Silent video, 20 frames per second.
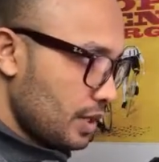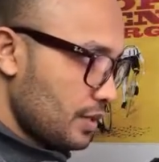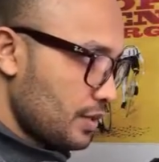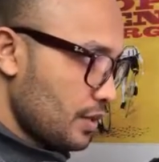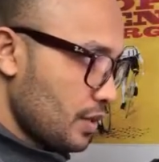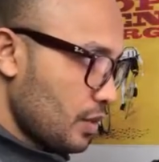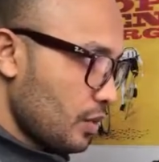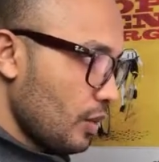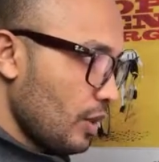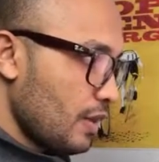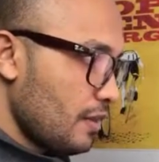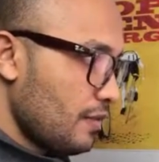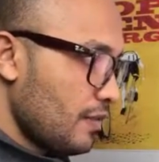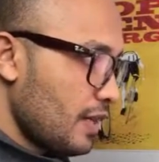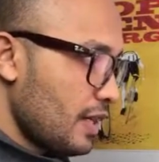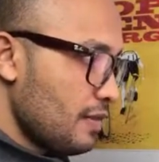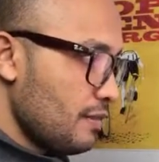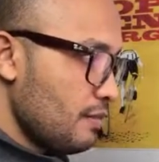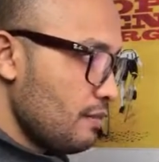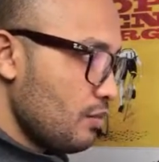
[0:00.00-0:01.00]
So if
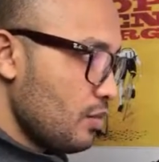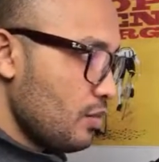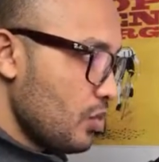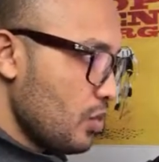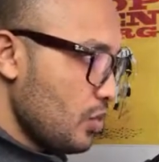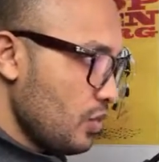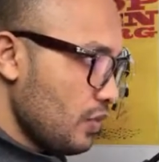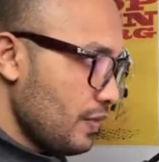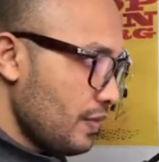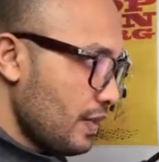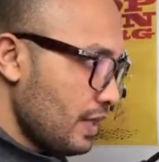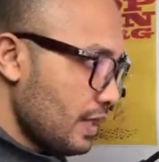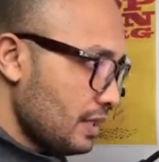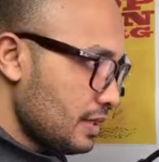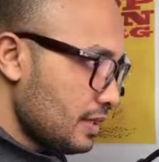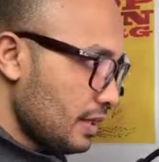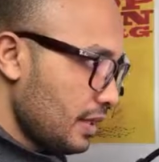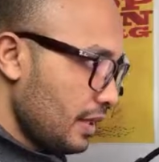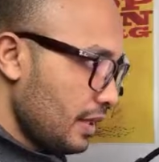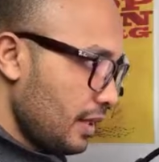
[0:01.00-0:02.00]
I move this
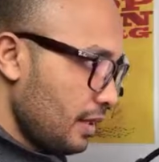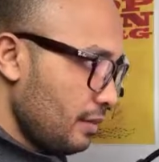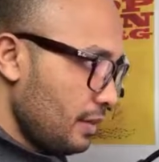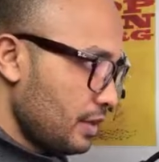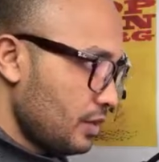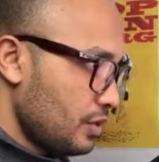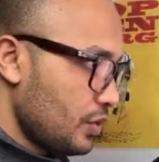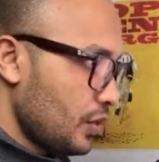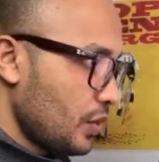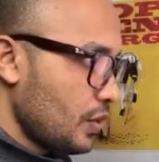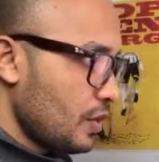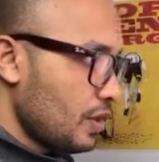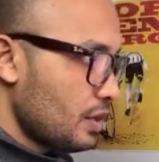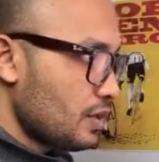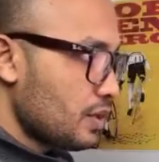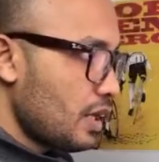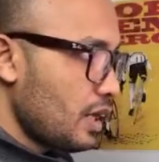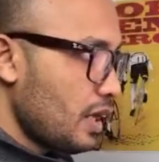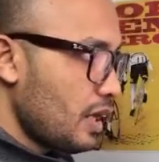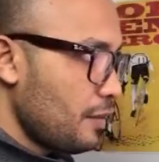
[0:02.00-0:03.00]
element to the
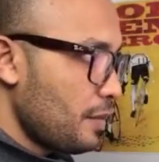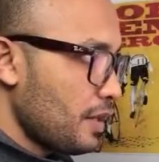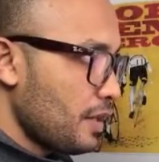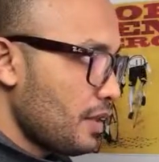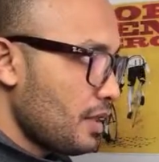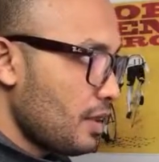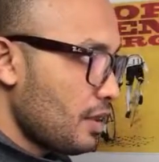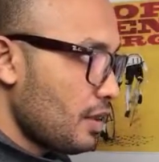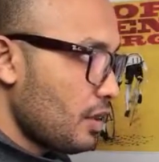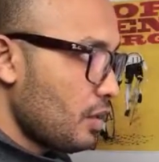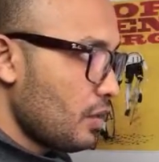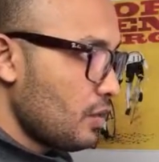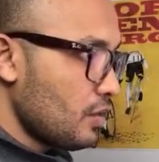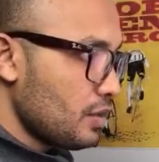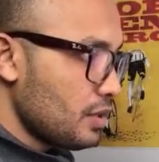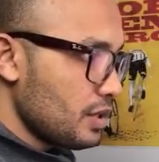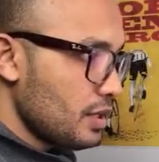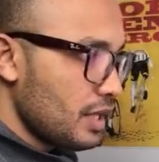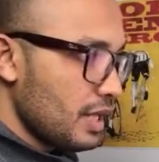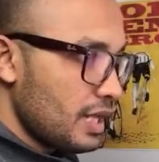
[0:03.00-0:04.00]
top, then the
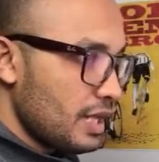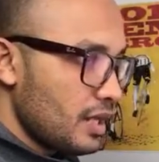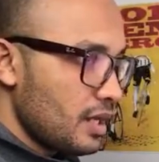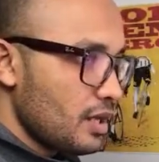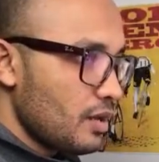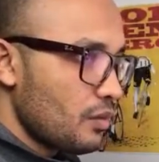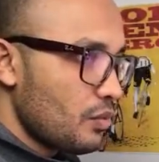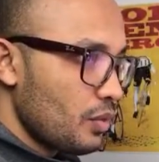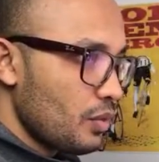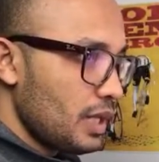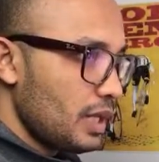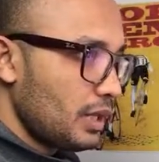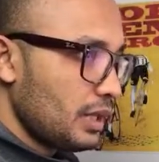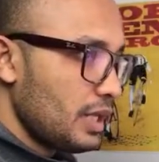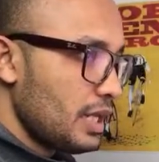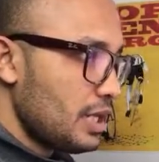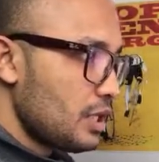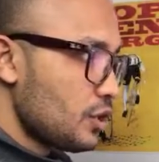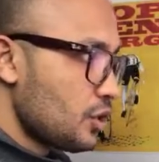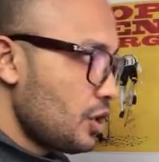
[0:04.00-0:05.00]
order here will
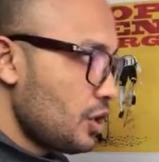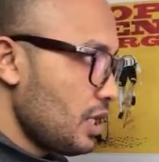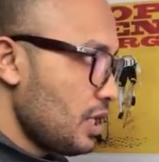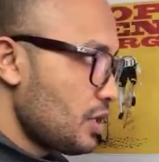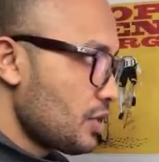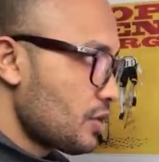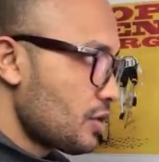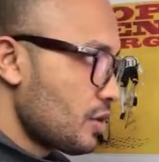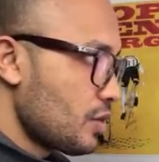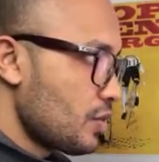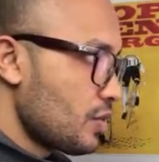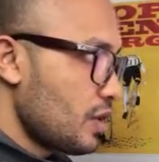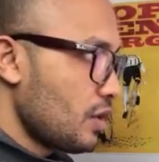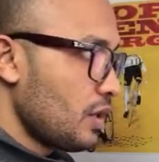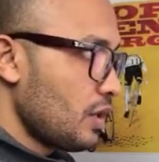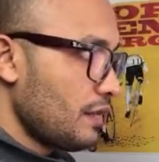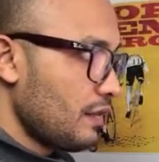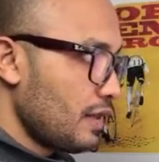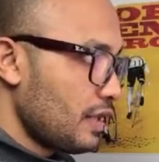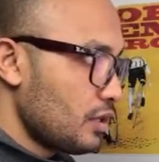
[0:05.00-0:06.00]
change. So now
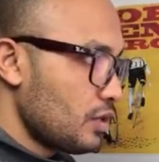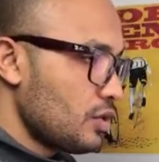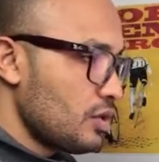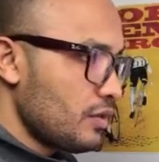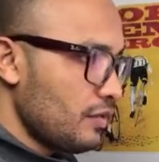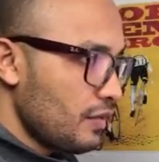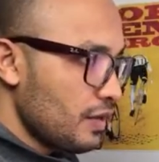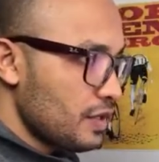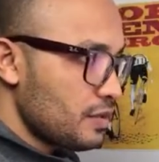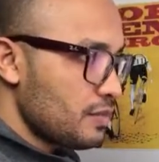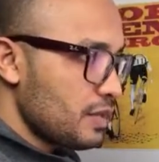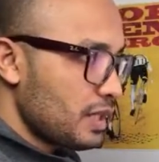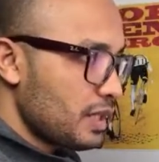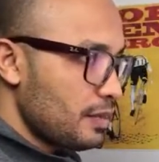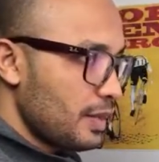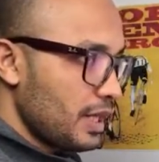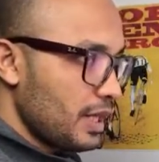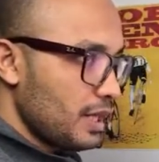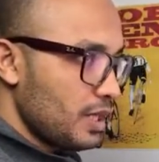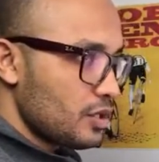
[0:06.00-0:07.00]
if I do refresh my
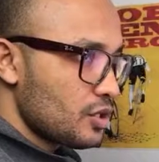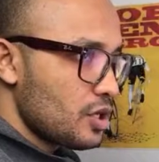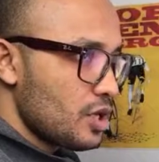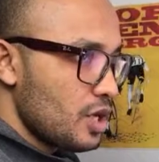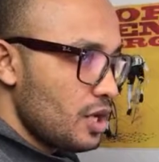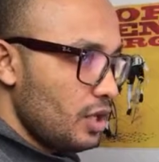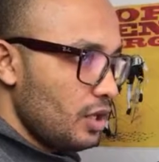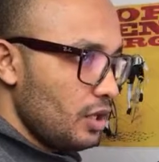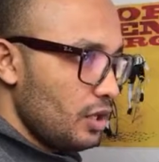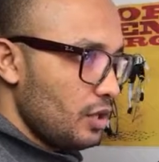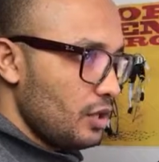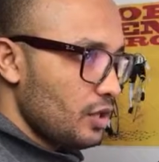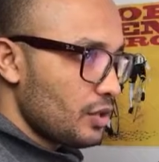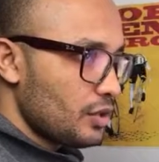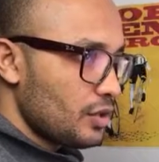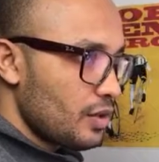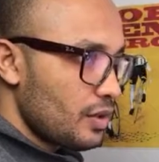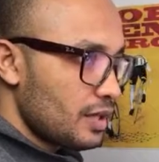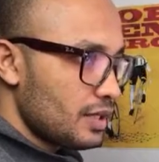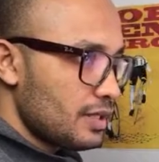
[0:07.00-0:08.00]
page, look
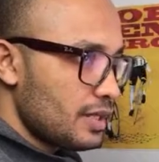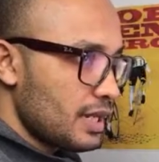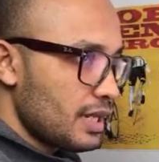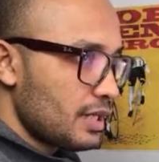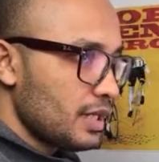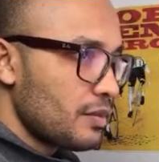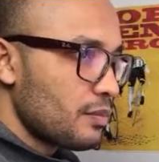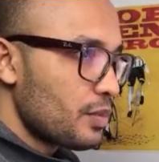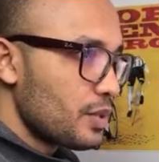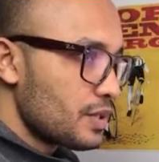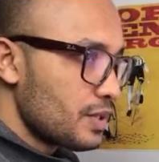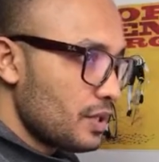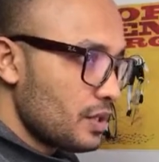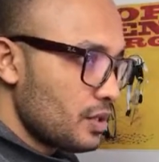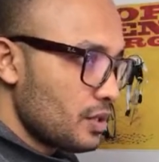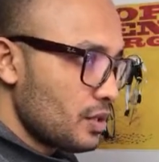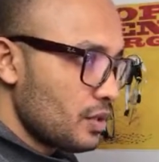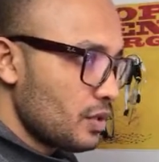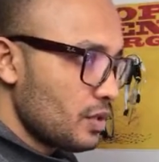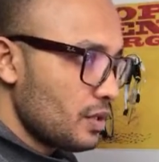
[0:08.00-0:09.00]
to the sign in
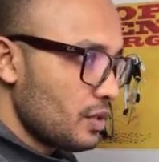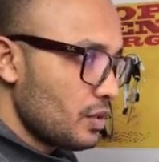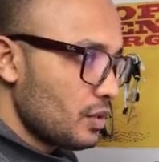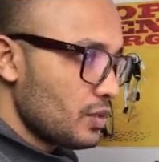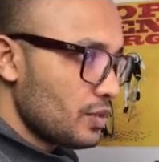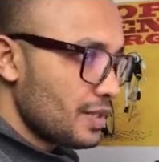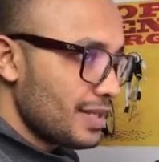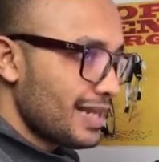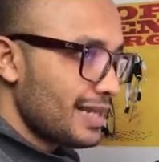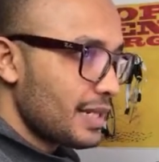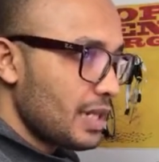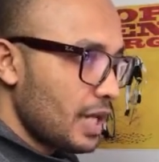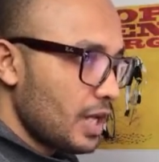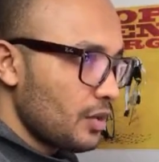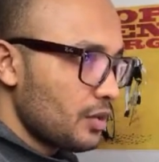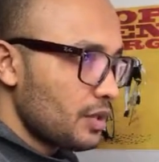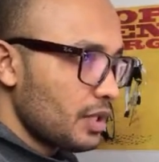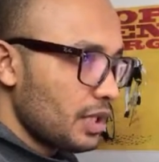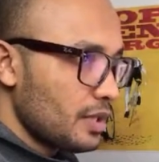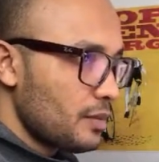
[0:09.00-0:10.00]
position or sign
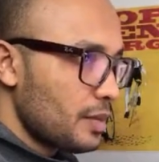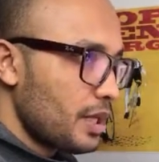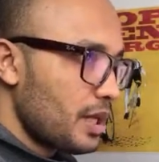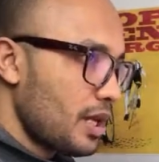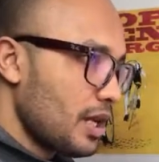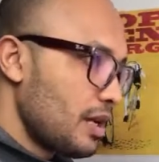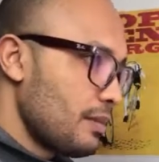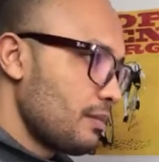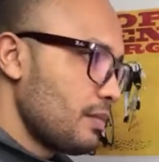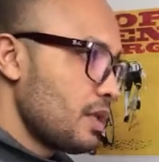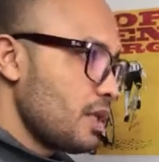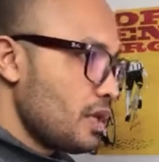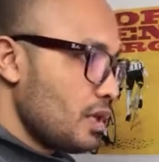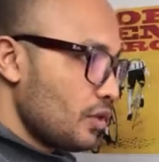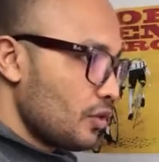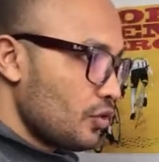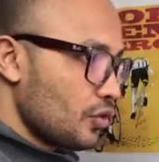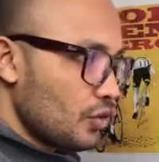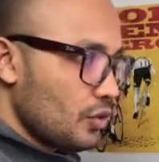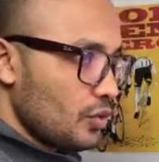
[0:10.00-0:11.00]
out, it becomes
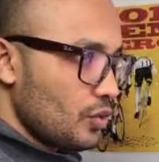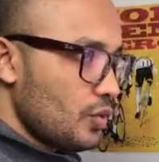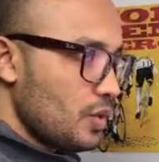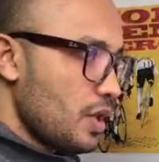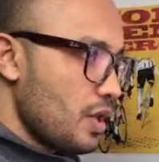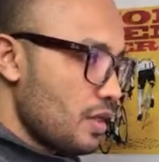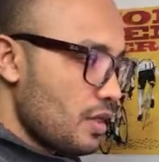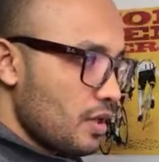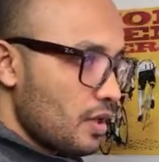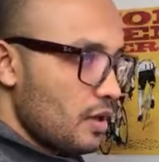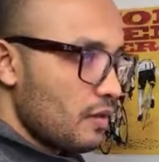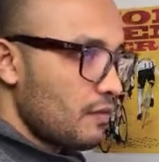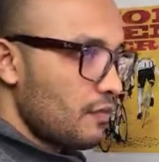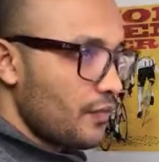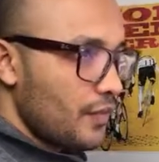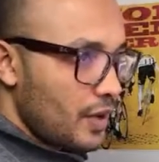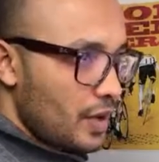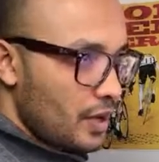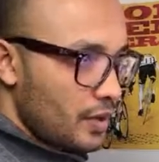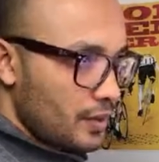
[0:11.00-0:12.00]
to the
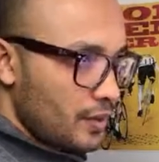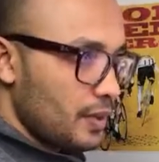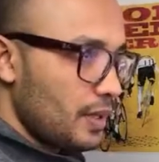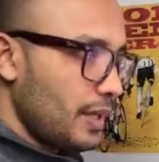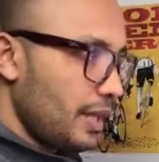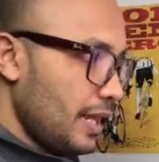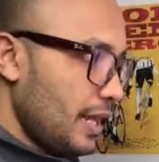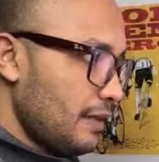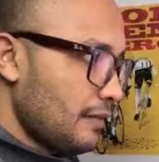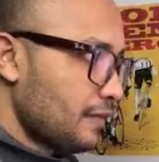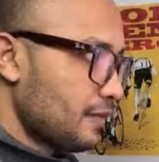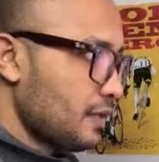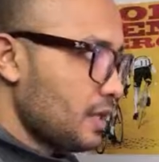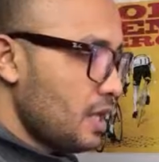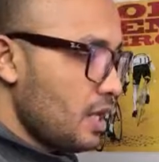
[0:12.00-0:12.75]
far left.